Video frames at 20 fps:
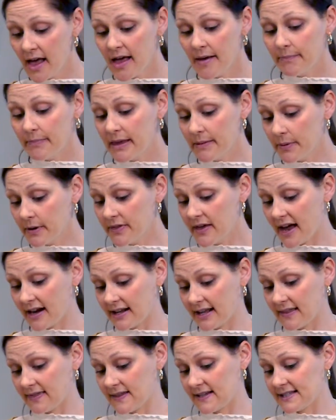People that
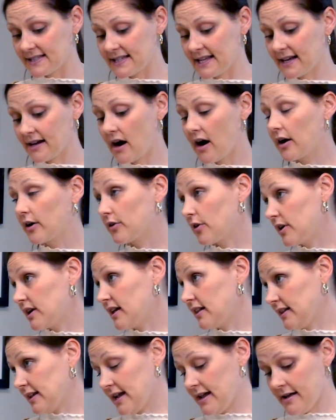get this sick are
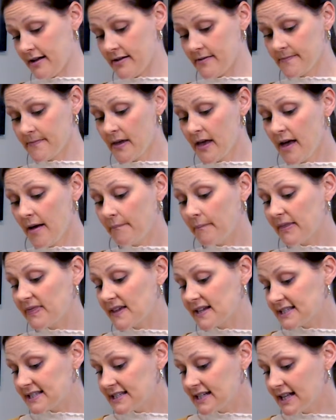critically ill, but they
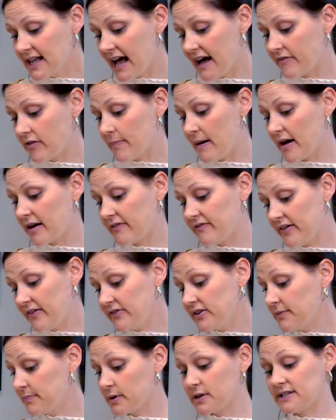still have about a
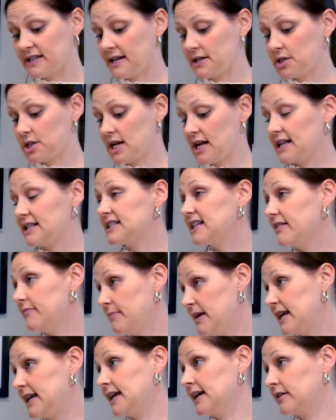50% chance of
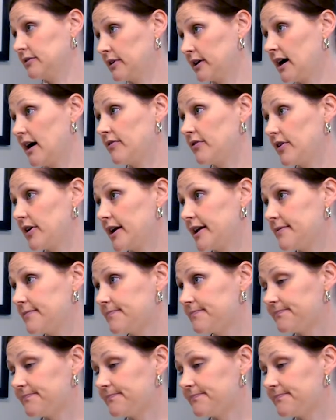making a recovery.